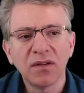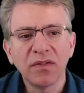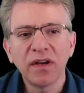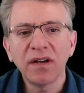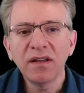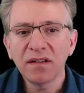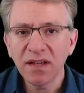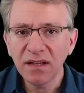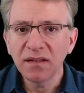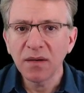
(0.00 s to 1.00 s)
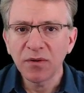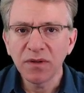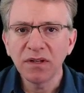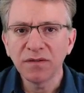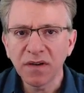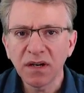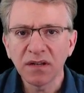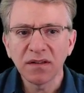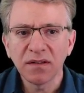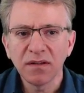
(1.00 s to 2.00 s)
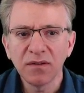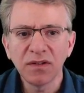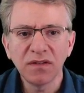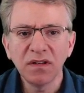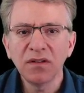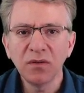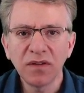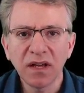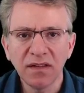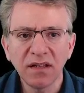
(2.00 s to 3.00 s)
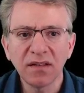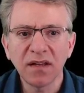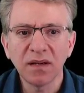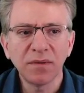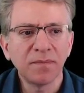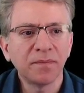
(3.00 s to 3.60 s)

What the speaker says: There is a data type already defined. You just need to use that data type